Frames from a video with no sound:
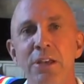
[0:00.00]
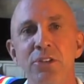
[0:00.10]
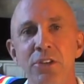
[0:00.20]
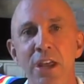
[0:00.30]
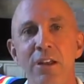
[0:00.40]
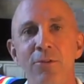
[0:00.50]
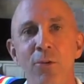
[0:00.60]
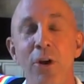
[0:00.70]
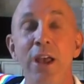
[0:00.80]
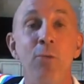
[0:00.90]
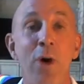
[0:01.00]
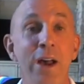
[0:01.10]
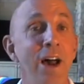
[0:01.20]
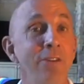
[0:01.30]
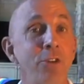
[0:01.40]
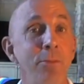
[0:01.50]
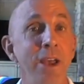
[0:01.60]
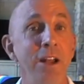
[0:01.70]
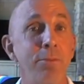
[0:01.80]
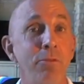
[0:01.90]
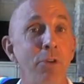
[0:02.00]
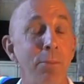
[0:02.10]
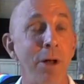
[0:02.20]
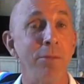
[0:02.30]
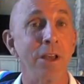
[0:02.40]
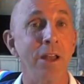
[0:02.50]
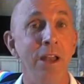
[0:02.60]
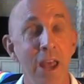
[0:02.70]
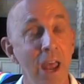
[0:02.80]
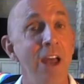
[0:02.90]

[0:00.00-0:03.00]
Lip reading: stand for and why I've remained a Republican